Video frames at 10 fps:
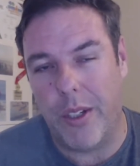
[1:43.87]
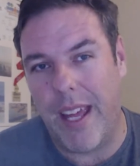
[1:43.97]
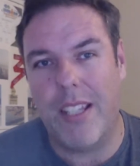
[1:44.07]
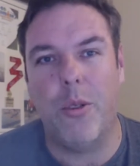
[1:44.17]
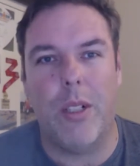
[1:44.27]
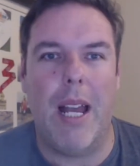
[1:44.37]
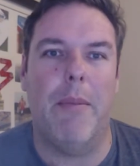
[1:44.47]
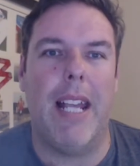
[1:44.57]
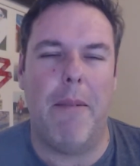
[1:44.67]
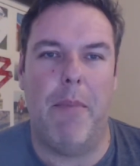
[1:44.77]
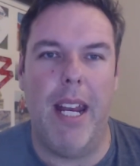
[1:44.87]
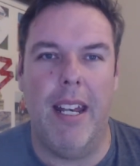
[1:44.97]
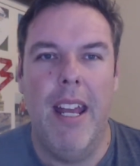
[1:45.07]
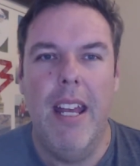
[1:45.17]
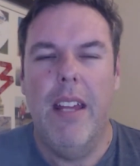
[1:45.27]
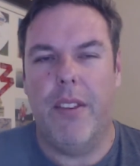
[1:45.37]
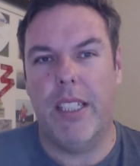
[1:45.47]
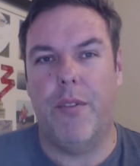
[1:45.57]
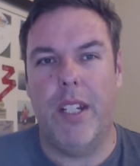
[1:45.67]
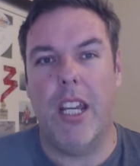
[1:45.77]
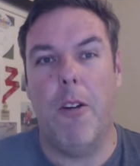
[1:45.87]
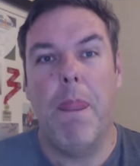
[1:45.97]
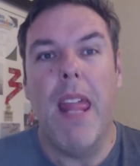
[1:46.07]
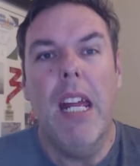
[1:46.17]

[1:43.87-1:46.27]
So that's all coming up in this video.